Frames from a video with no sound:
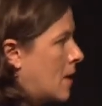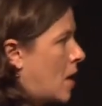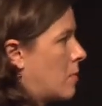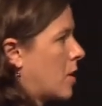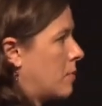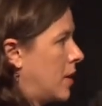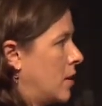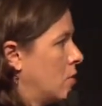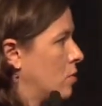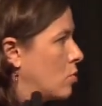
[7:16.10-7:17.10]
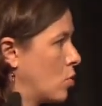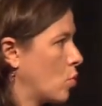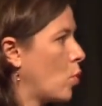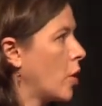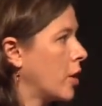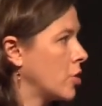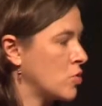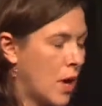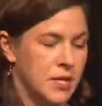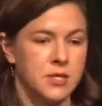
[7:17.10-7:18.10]
that could be well
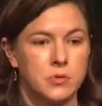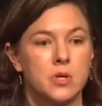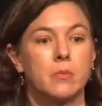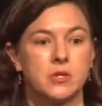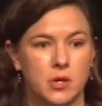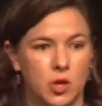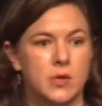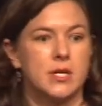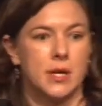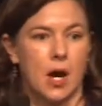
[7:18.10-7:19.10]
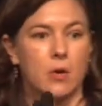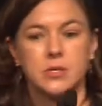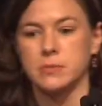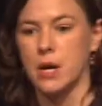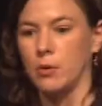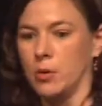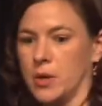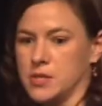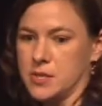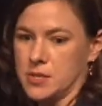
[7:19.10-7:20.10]
characterized. Those numbers are increasing now as
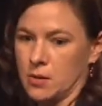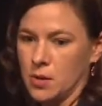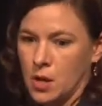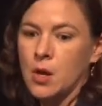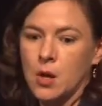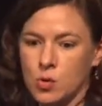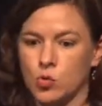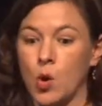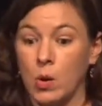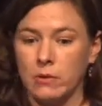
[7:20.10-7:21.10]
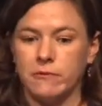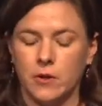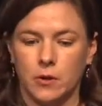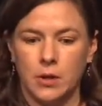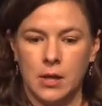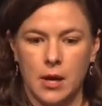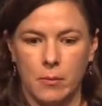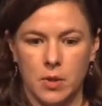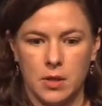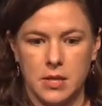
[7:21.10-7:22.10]
metabolomics is a growing field,
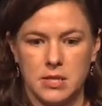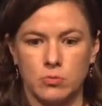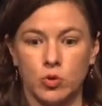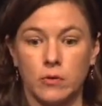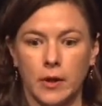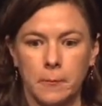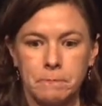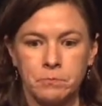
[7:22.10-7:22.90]
and it's improving.